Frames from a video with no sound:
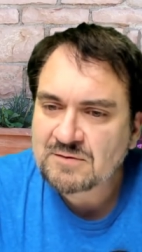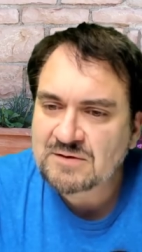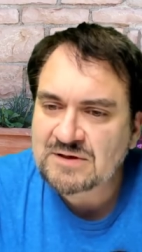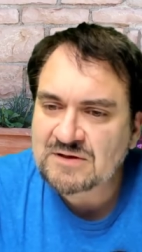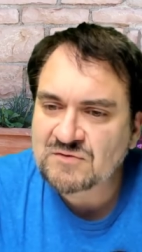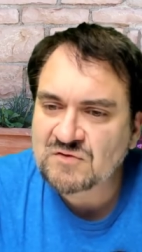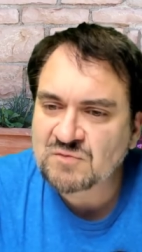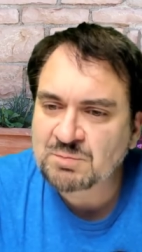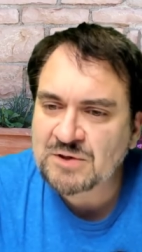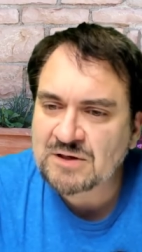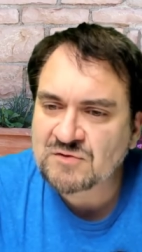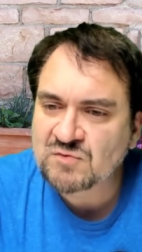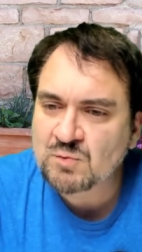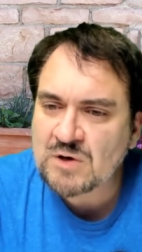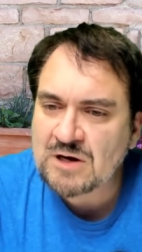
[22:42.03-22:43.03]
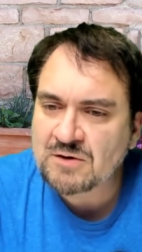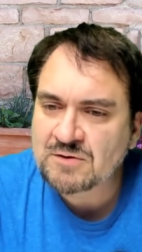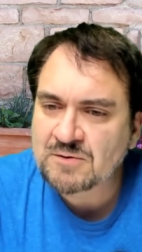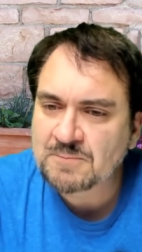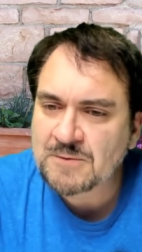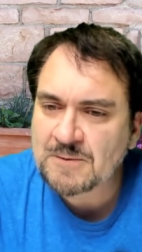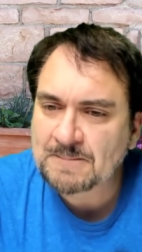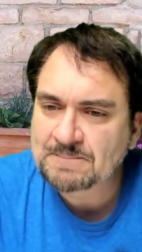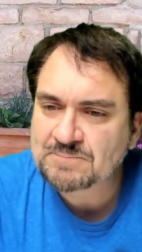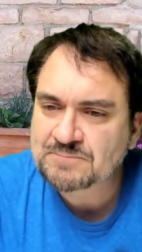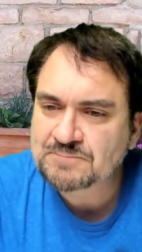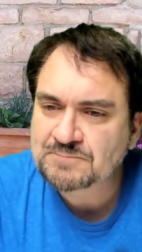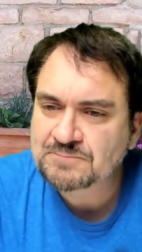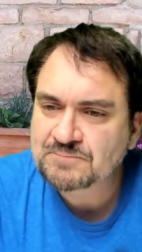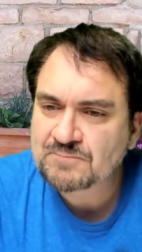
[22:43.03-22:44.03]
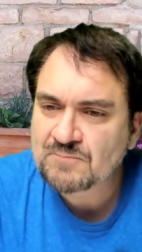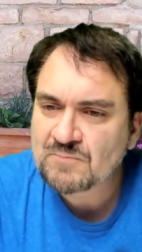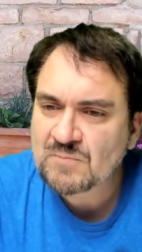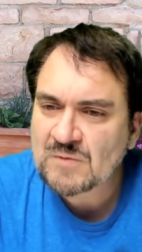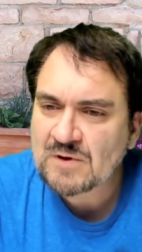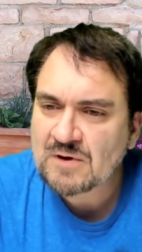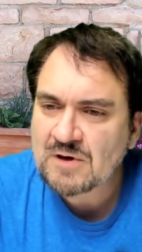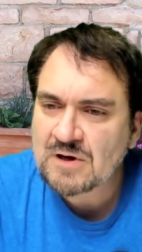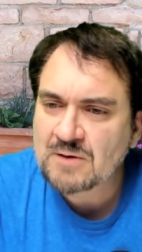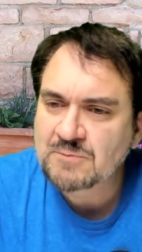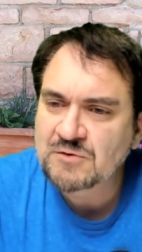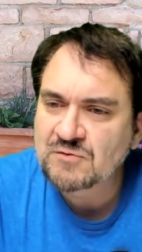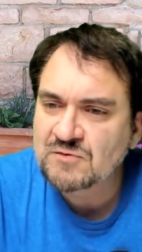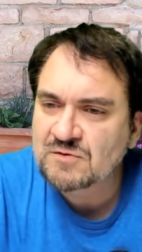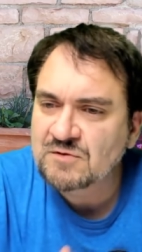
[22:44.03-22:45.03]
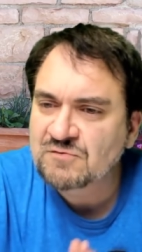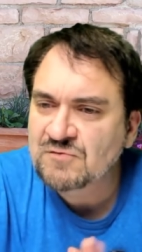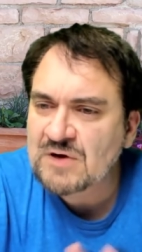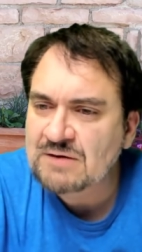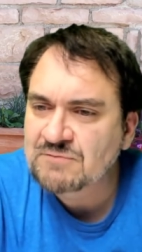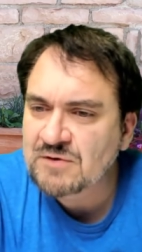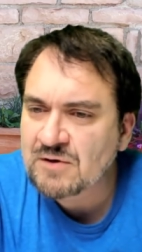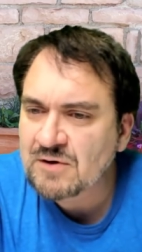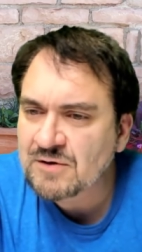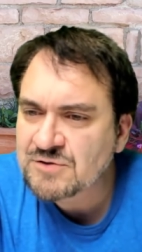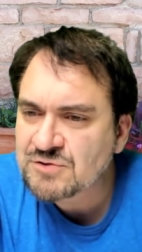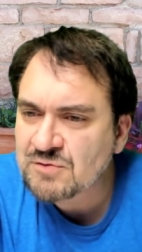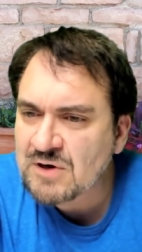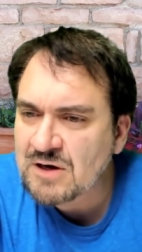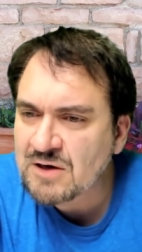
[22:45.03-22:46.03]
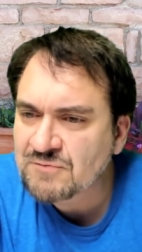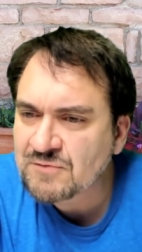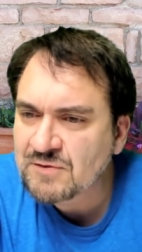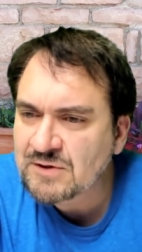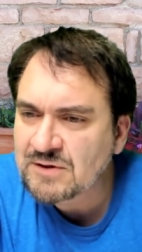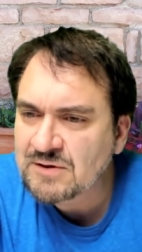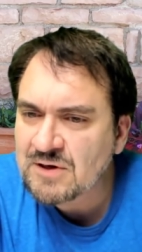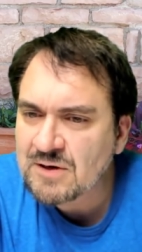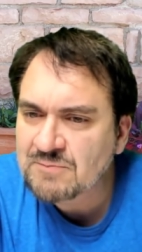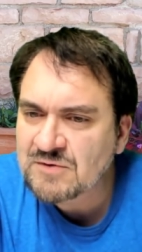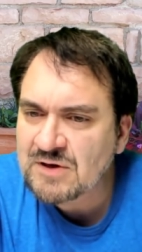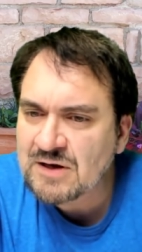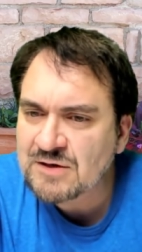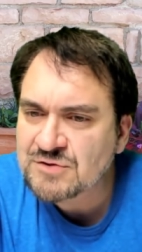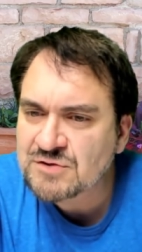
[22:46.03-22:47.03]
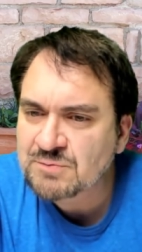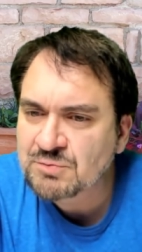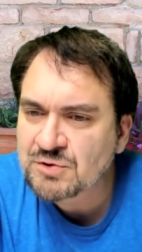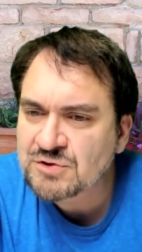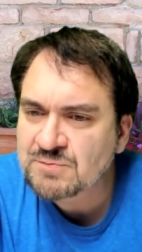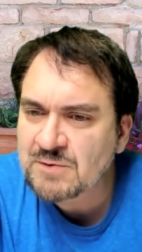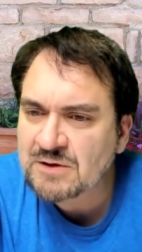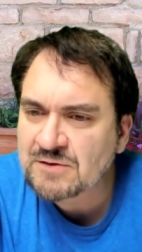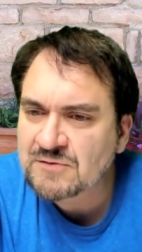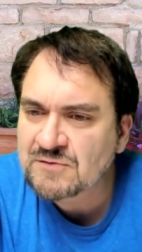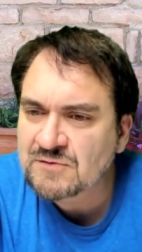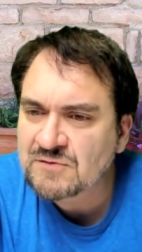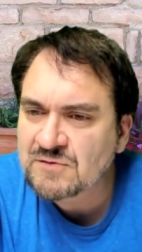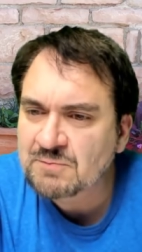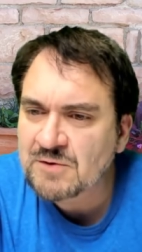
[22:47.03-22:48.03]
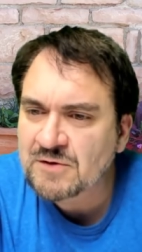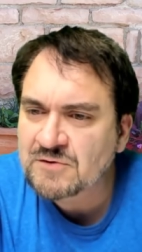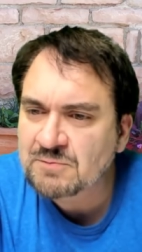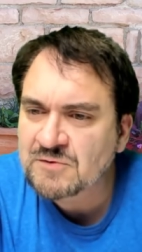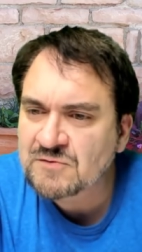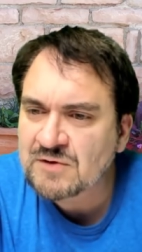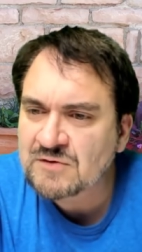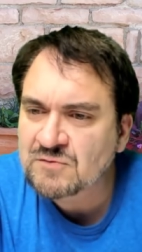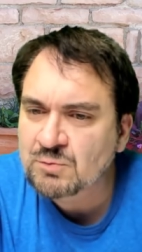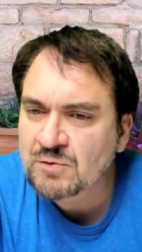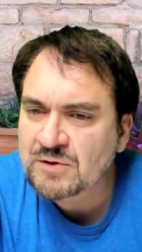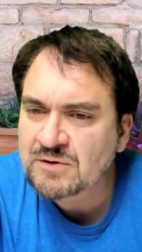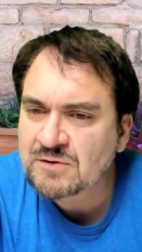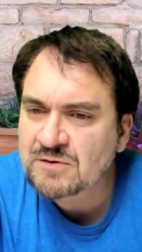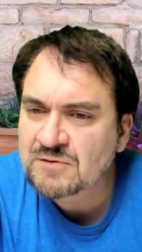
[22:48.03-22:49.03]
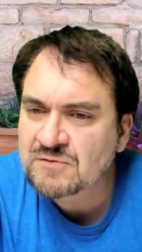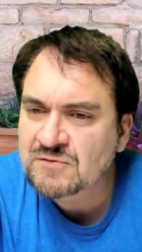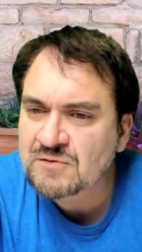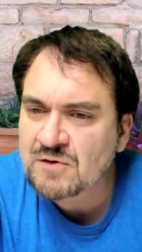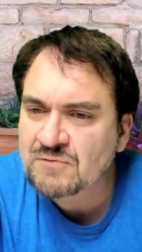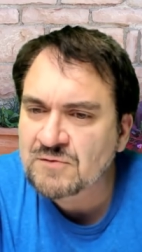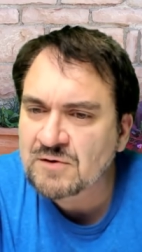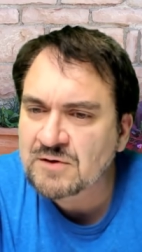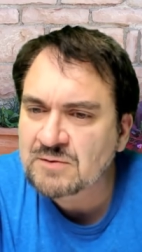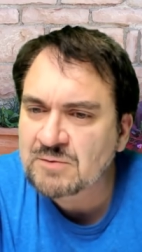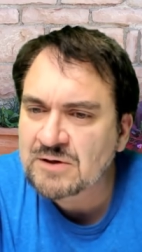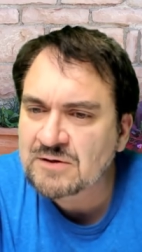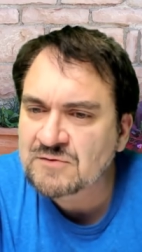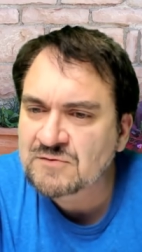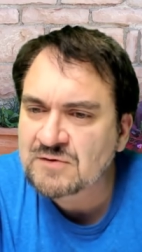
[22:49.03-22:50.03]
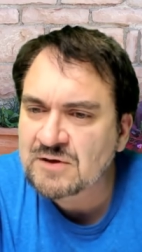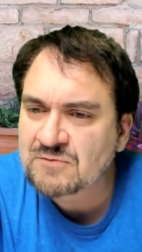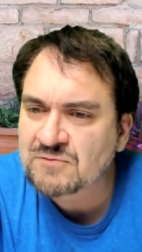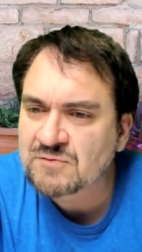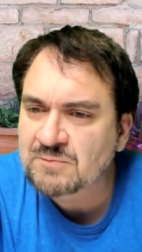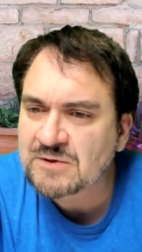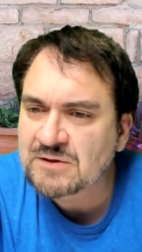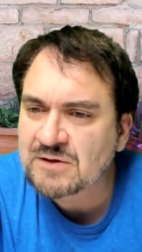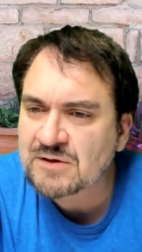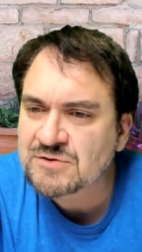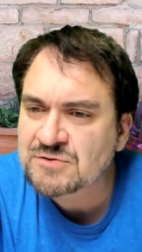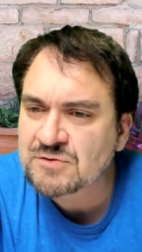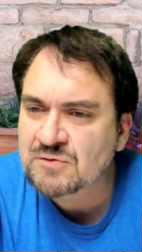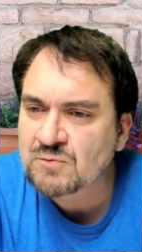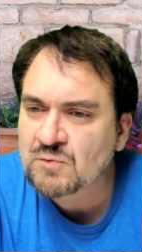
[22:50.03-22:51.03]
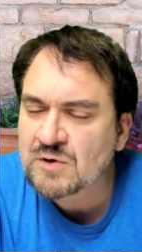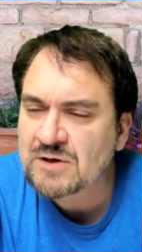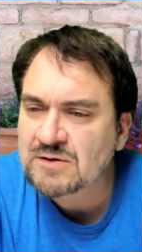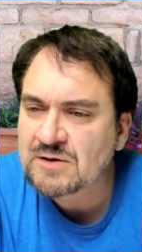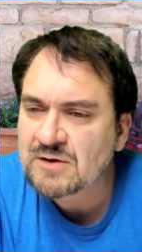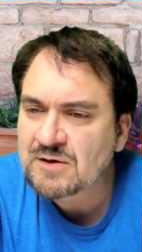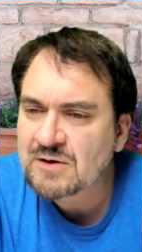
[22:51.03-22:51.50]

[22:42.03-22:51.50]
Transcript: Denise's picks, welcome. I'm using the $5 trial for Ecom Dash to push my listings to multiple sites. Working good so far. eBay is dead for me. Not sure what